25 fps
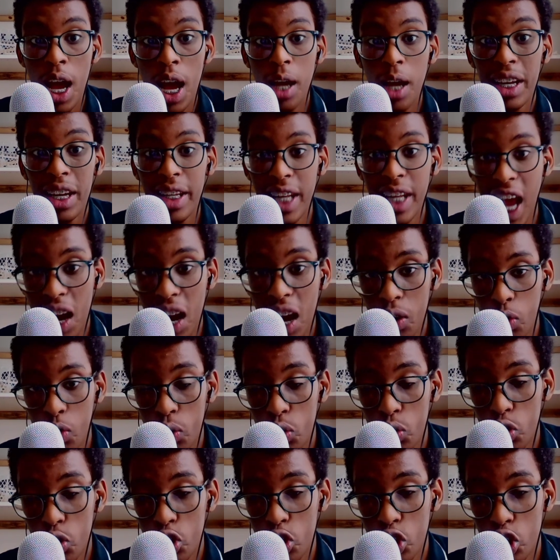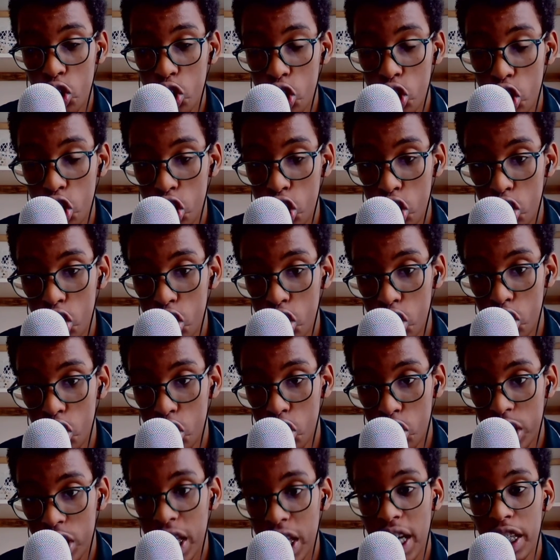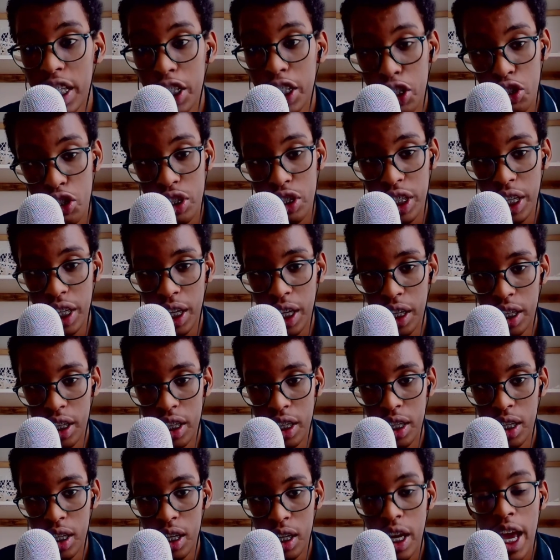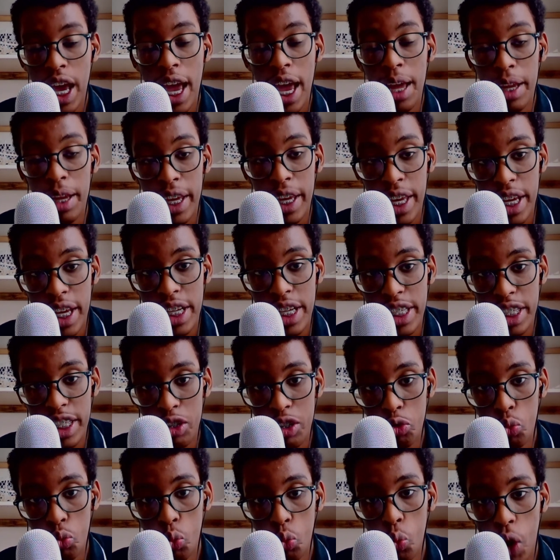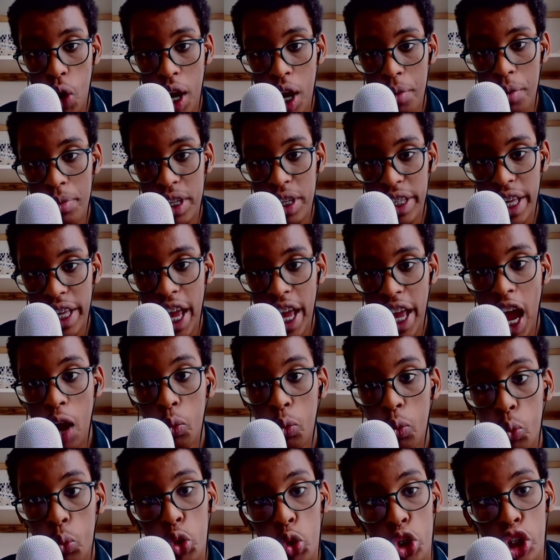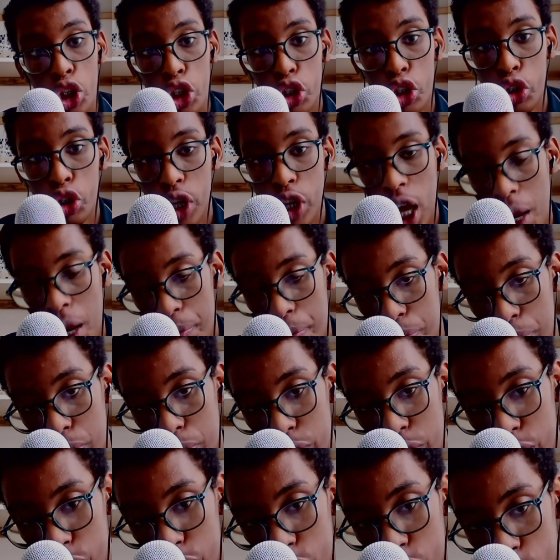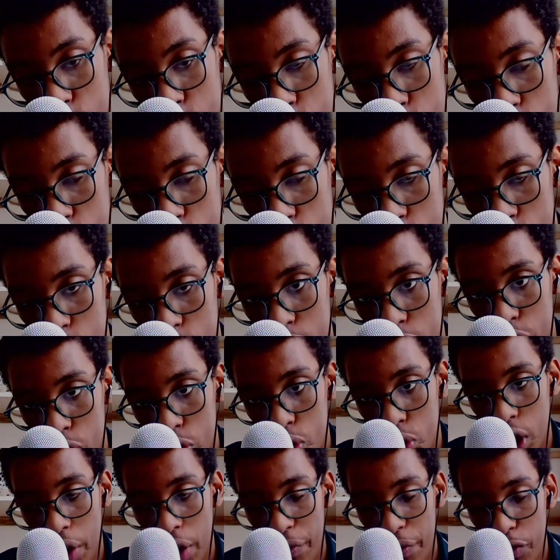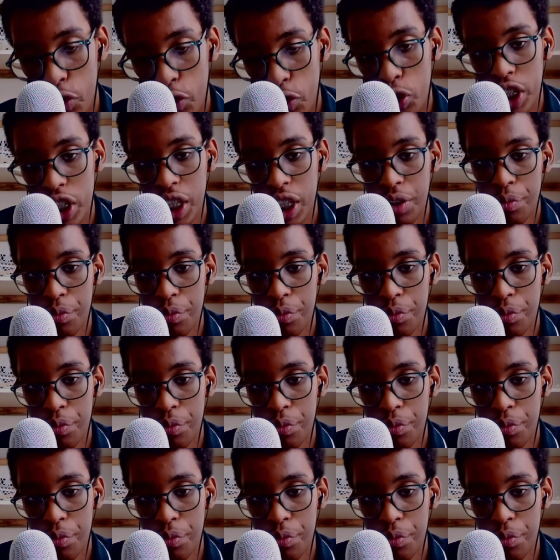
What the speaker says: Now you start using it. And here's one mistake I want you to help you to avoid it.